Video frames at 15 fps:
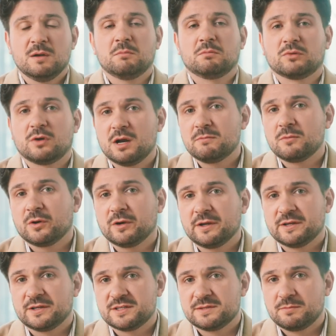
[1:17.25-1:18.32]
Broad market
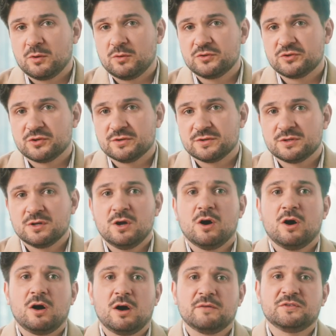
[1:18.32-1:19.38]
exposures
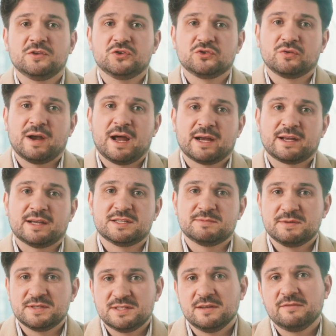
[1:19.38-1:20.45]
often track a
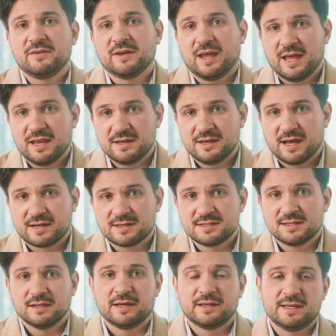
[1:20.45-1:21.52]
specific
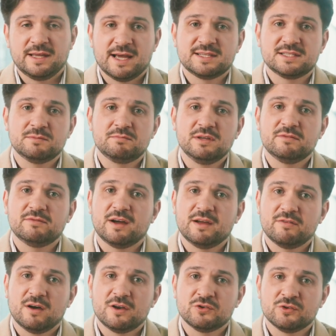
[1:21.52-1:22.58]
index like the S&P
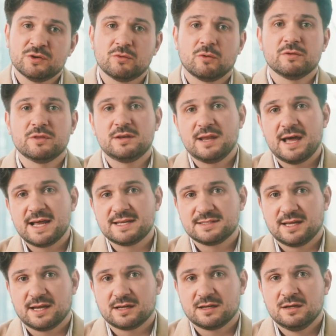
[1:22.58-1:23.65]
500 or the
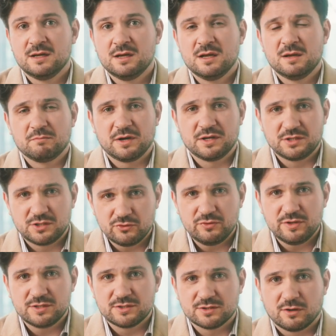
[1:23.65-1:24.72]
NASDAQ. By
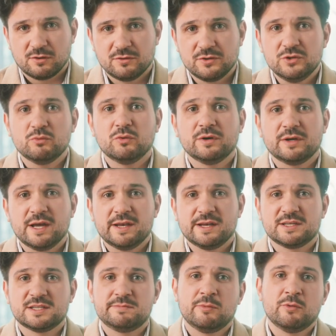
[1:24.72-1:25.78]
doing so, you will gain
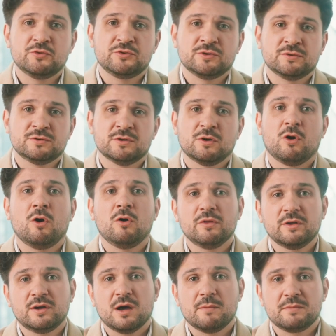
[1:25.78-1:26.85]
exposure to all
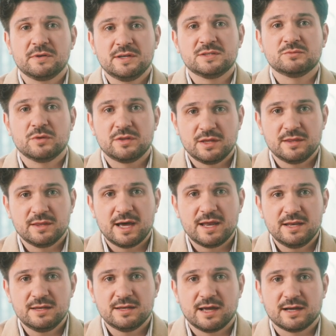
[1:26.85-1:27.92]
the companies within that
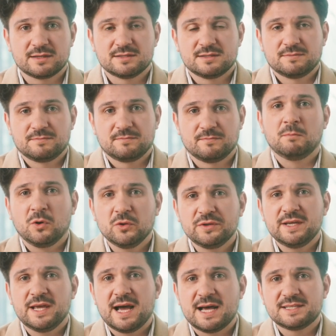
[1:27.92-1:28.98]
index.
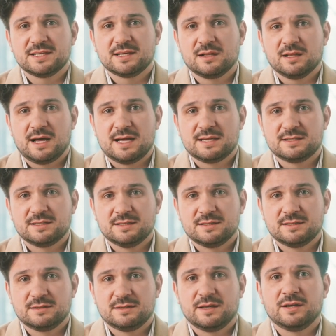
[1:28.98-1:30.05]
Multi-asset
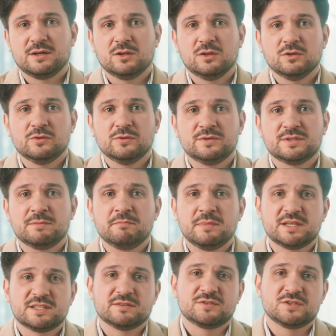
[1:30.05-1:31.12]
classes includes a
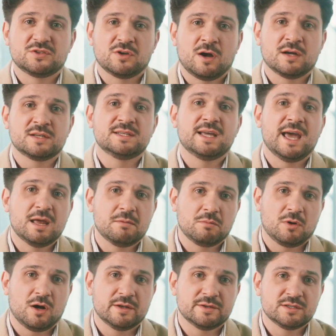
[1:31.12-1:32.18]
mix of stocks and
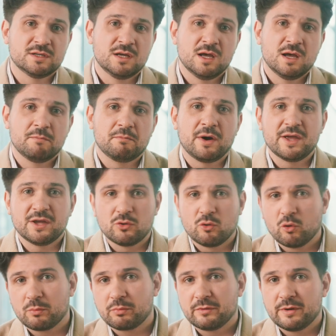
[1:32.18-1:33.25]
bonds. By
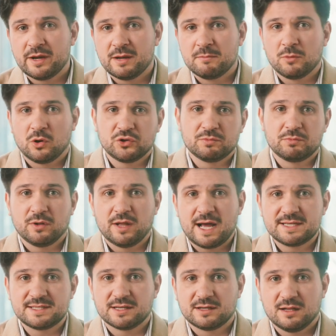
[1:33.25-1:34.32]
incorporating multiple
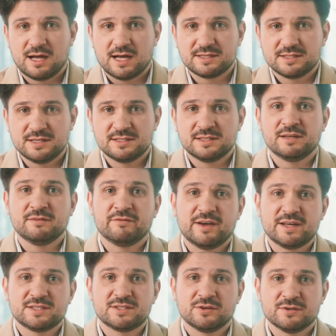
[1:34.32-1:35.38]
asset classes,
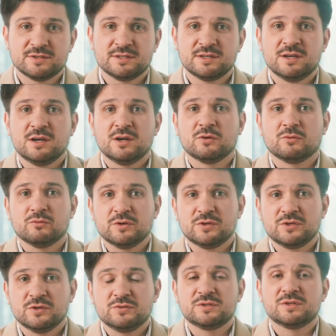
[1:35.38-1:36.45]
investors
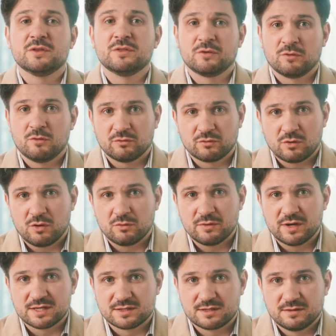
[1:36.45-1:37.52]
reduce their overall
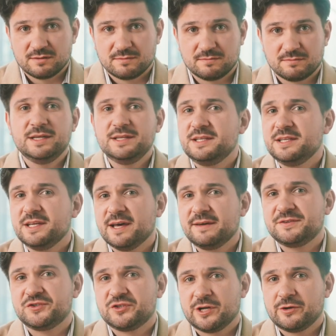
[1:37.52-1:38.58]
risk.
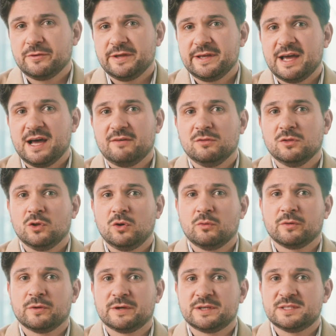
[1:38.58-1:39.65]
ETFs generally have
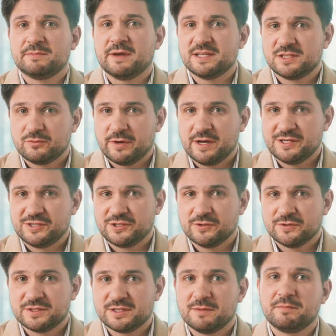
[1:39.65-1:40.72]
lower expense
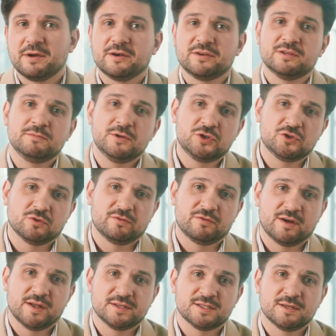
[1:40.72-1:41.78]
ratios compared to mutual
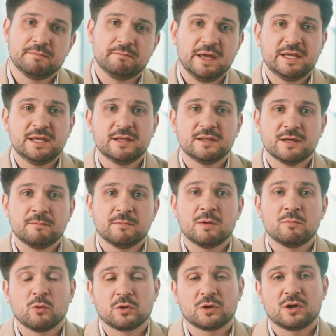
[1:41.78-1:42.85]
funds, making them a
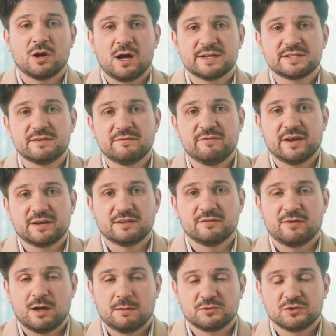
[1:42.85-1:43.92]
more cost-effective
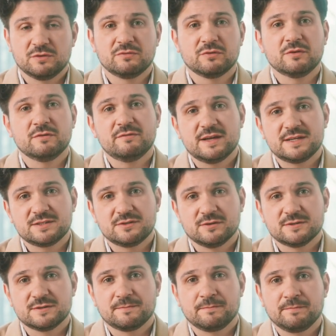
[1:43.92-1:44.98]
option for investors.